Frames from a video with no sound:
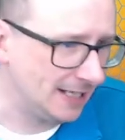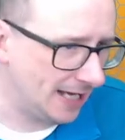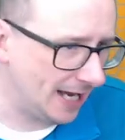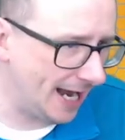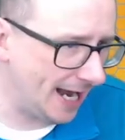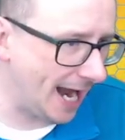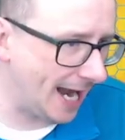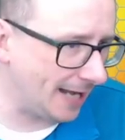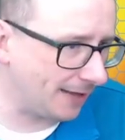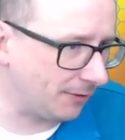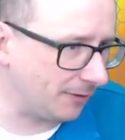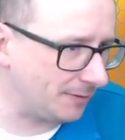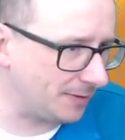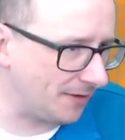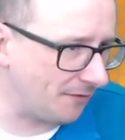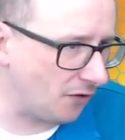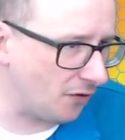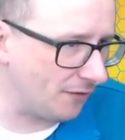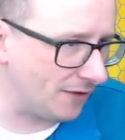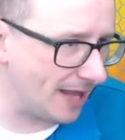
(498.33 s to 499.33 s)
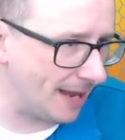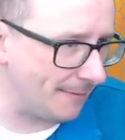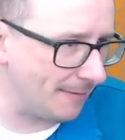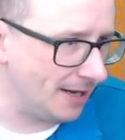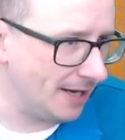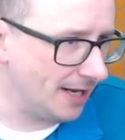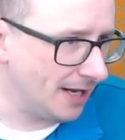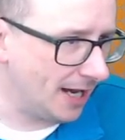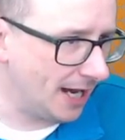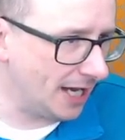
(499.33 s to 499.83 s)
83% for them
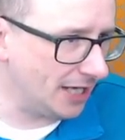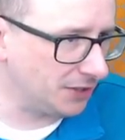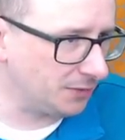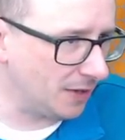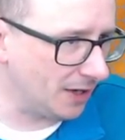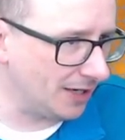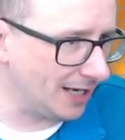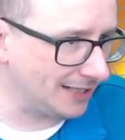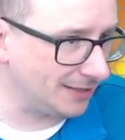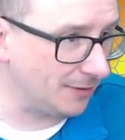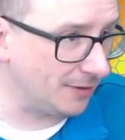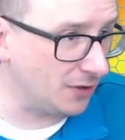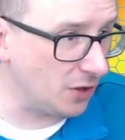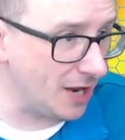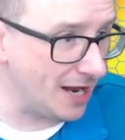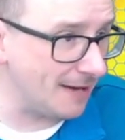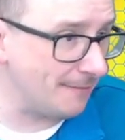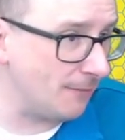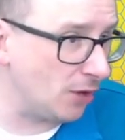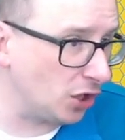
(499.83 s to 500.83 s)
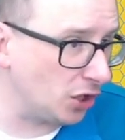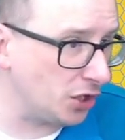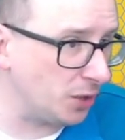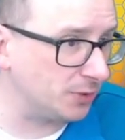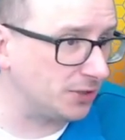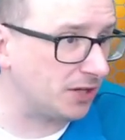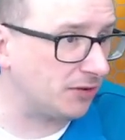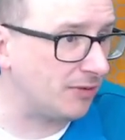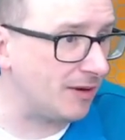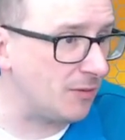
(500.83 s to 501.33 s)
as well. Last round, though, at Molineux
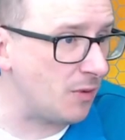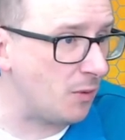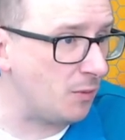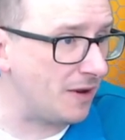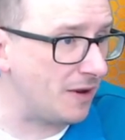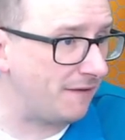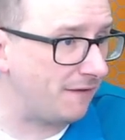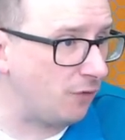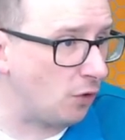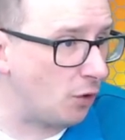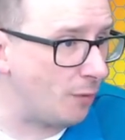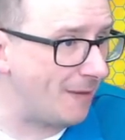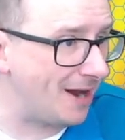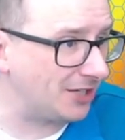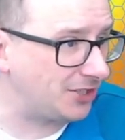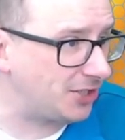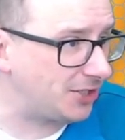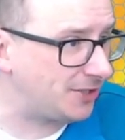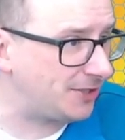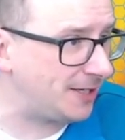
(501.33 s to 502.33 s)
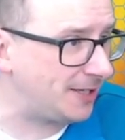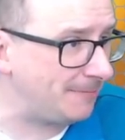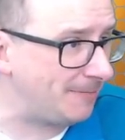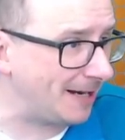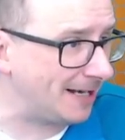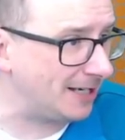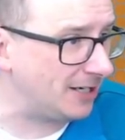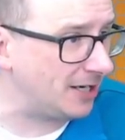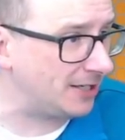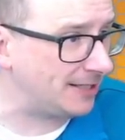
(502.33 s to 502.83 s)
was a 3-1 win for Manchester City
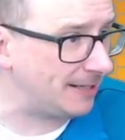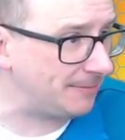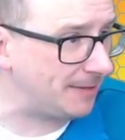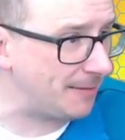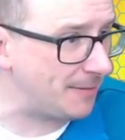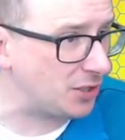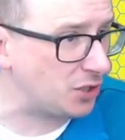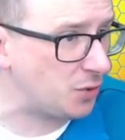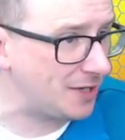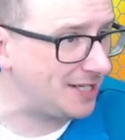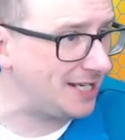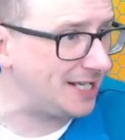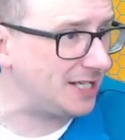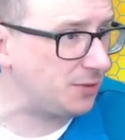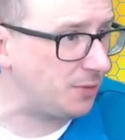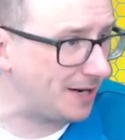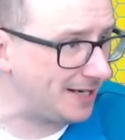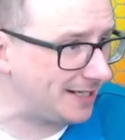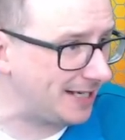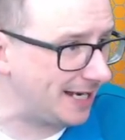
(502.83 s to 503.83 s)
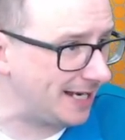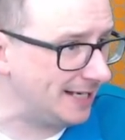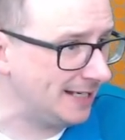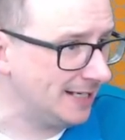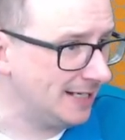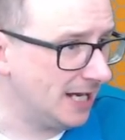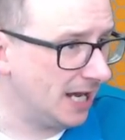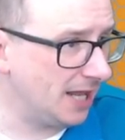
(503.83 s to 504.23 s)
back in September 2020.